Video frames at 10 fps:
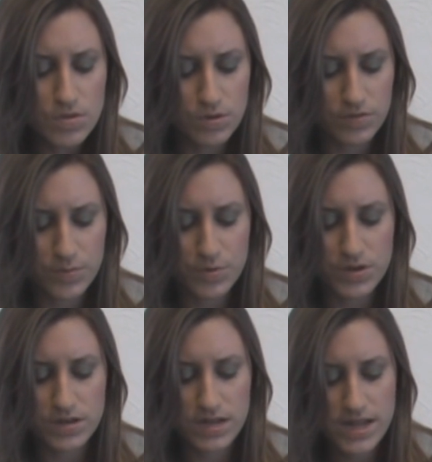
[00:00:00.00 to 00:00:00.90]
or if you
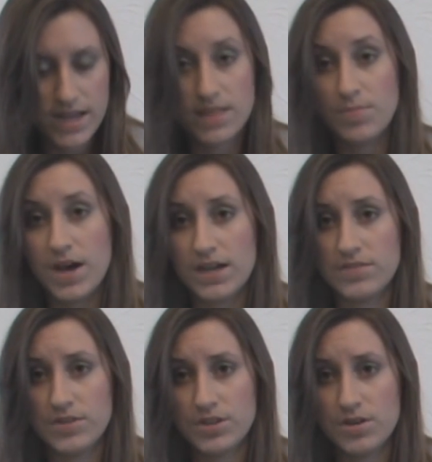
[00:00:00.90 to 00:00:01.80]
put it in the
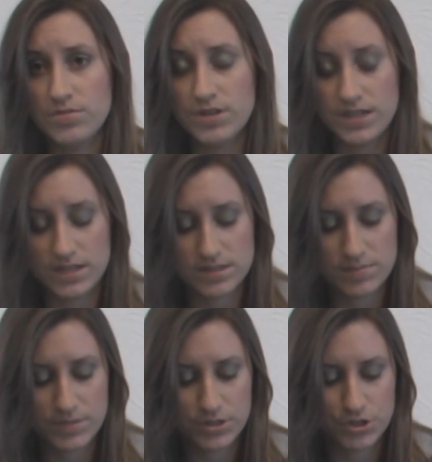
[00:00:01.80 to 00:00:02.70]
pocket of your coat
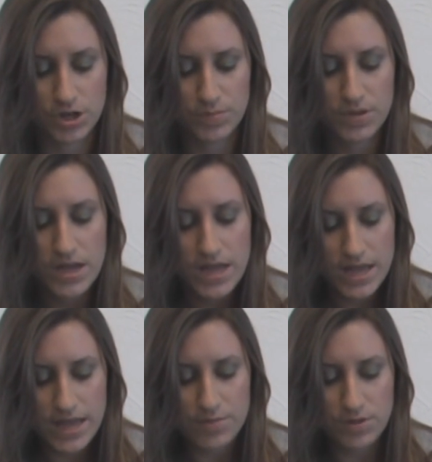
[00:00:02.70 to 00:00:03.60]
against something sharp,
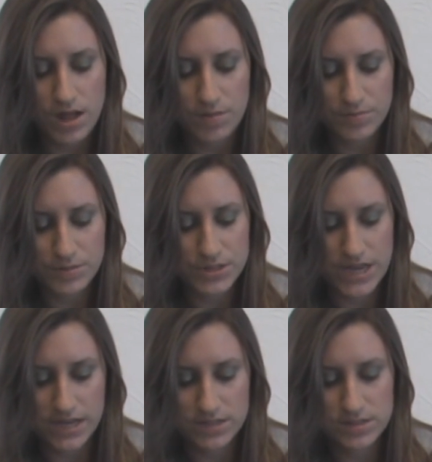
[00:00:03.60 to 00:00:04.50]
it will help
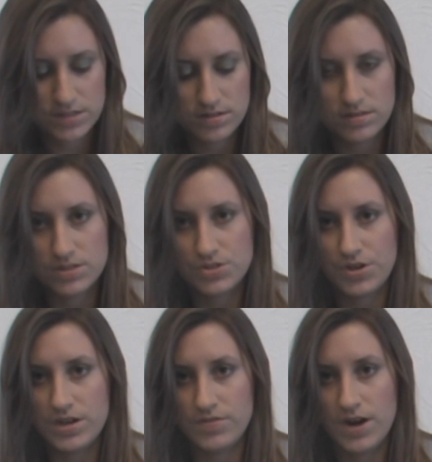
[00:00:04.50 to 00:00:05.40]
protect the
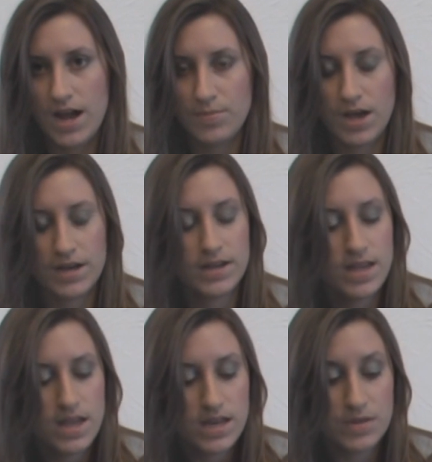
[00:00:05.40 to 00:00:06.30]
screen of your iPod.
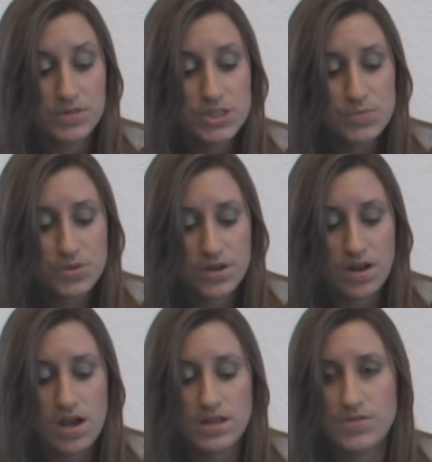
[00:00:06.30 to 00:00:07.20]
Now once you put
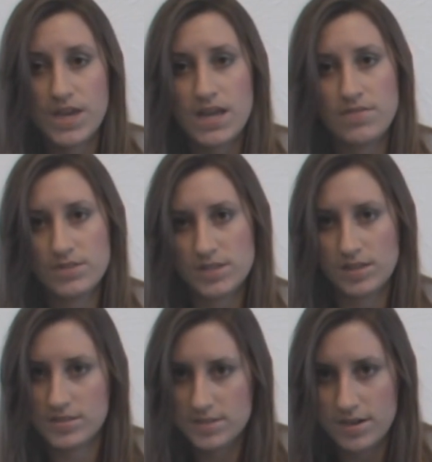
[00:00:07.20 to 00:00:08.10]
it on, you can't even
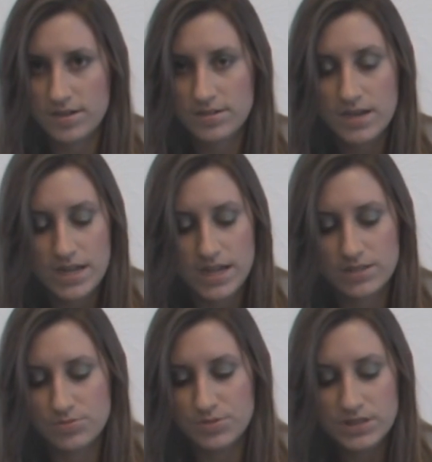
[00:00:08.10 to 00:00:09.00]
tell it's there.
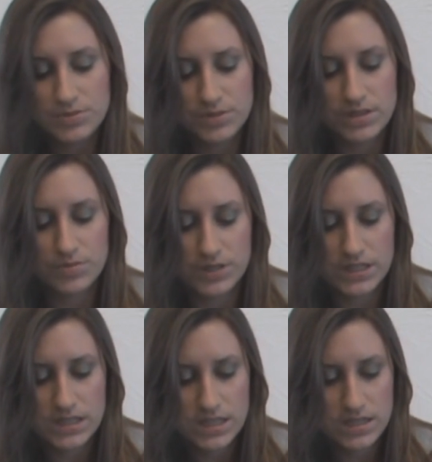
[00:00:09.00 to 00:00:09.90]
It's really, really,
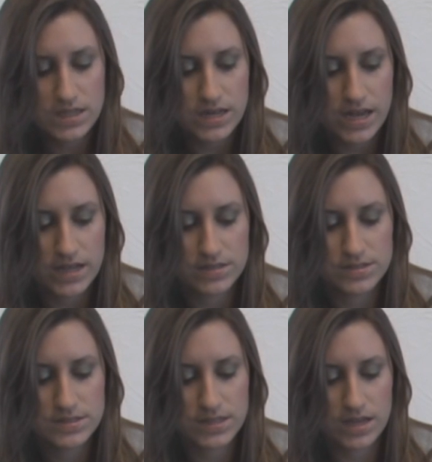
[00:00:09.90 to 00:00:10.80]
really thin. It
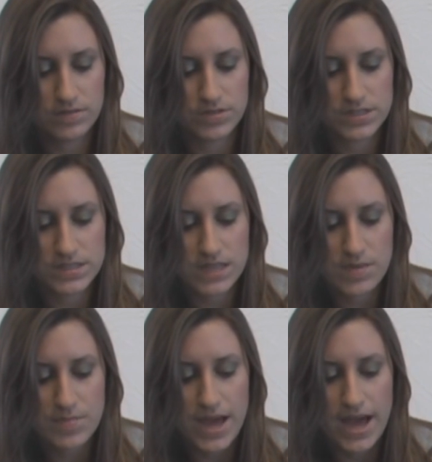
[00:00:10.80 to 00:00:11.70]
has kind of a
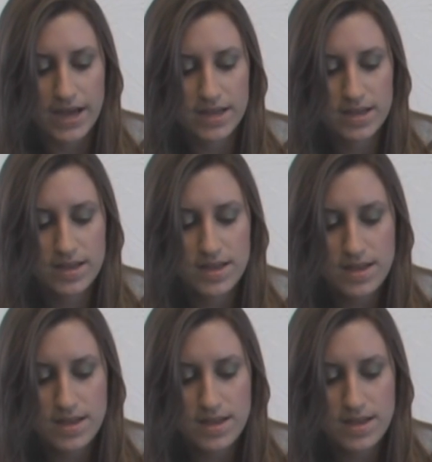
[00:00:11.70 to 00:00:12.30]
sticky back.